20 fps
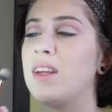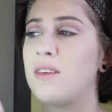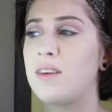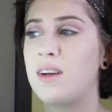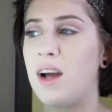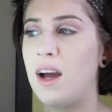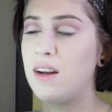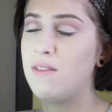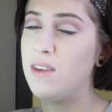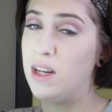
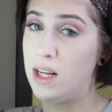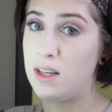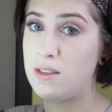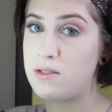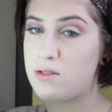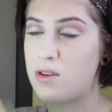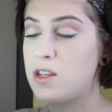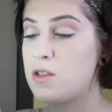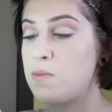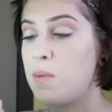kind of a nice
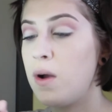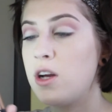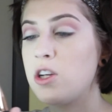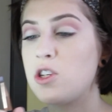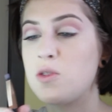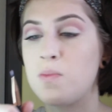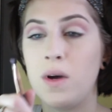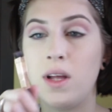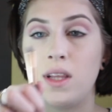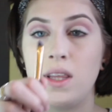crease
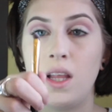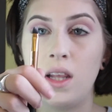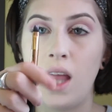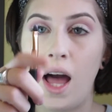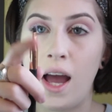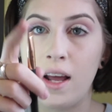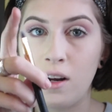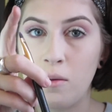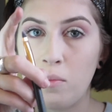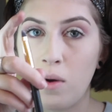brush, but the
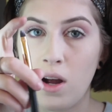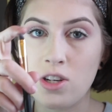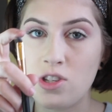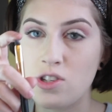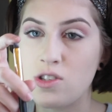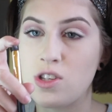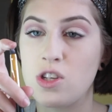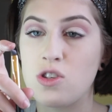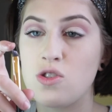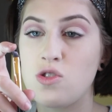liner brush
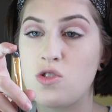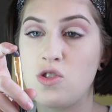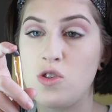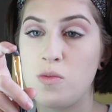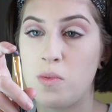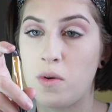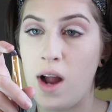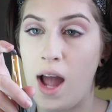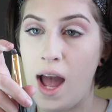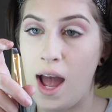is like
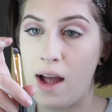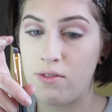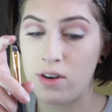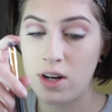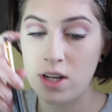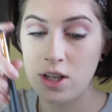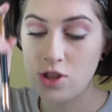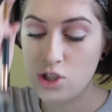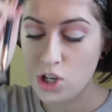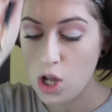super
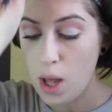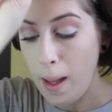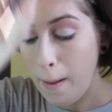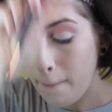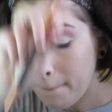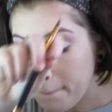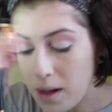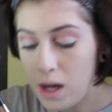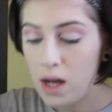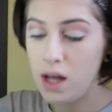average,
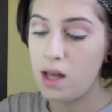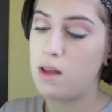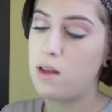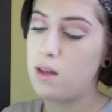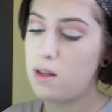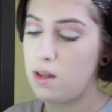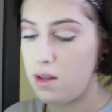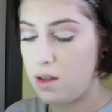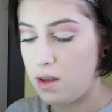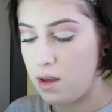
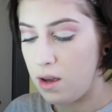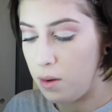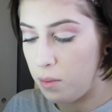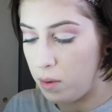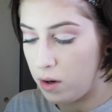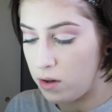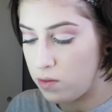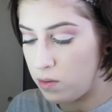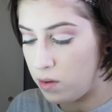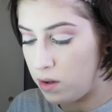but it
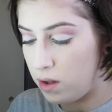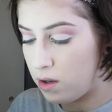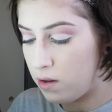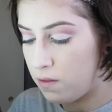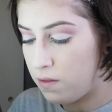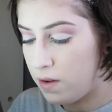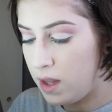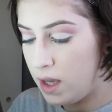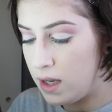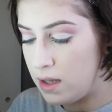works really good
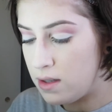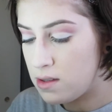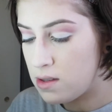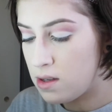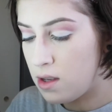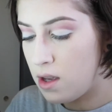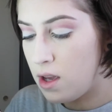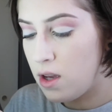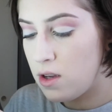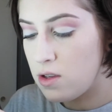for
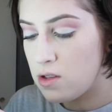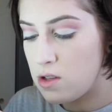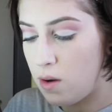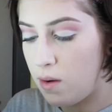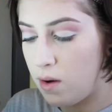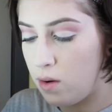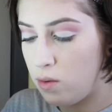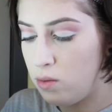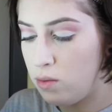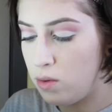this.
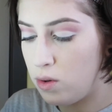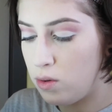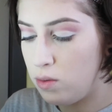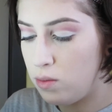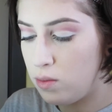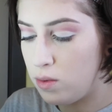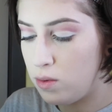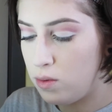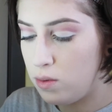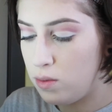So,
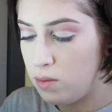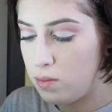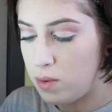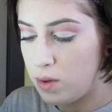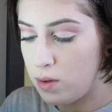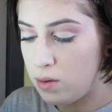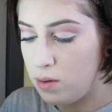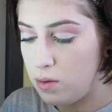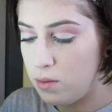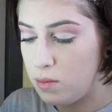ooh,
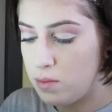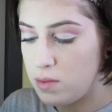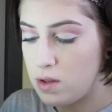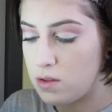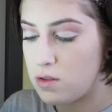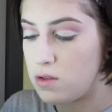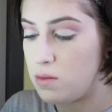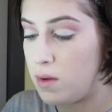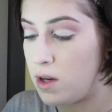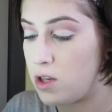
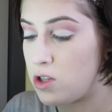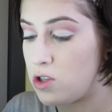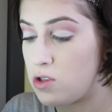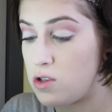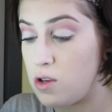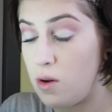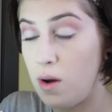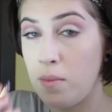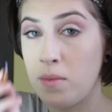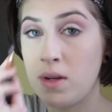took too much.
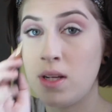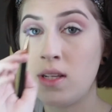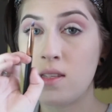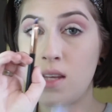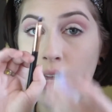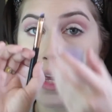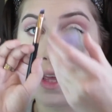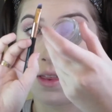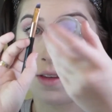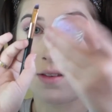So I'm gonna
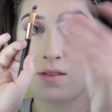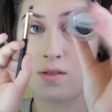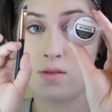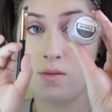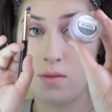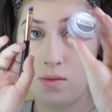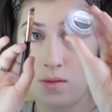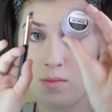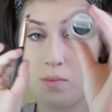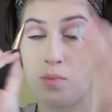take this
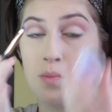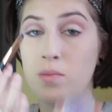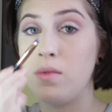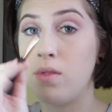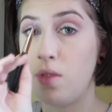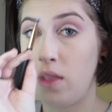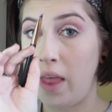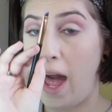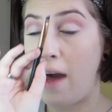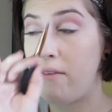
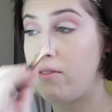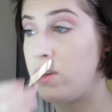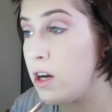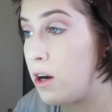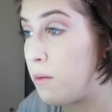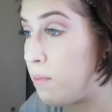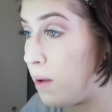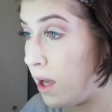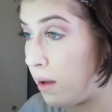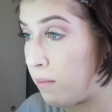
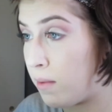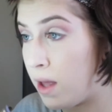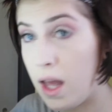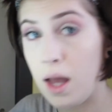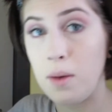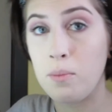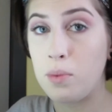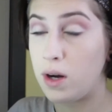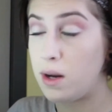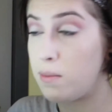lavender pigment
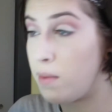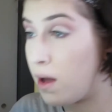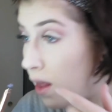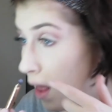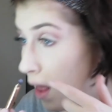and put it in my